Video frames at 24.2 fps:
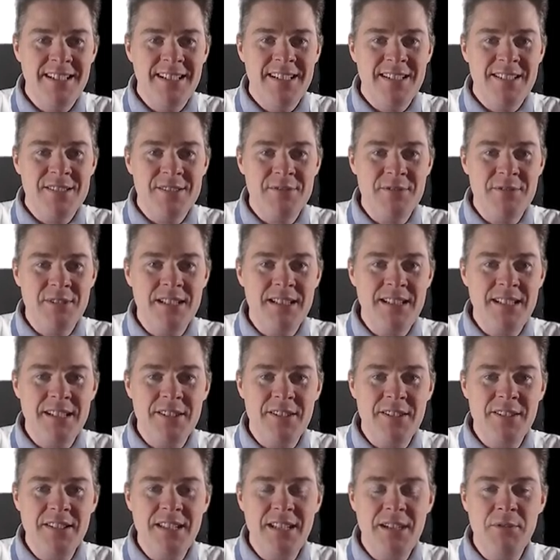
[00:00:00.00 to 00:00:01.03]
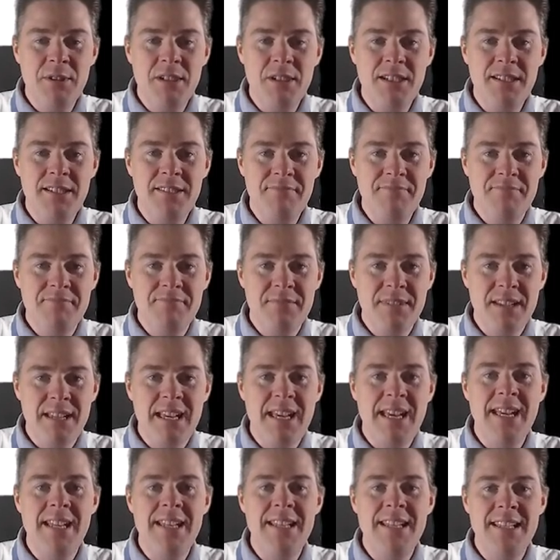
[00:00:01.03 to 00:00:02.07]
So we click on that one
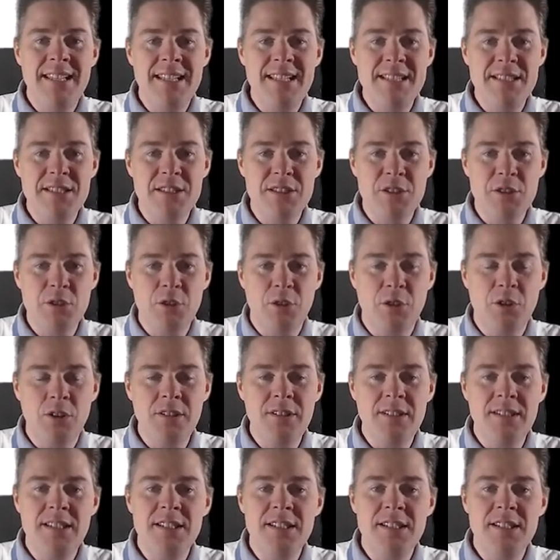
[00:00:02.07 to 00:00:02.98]
and install.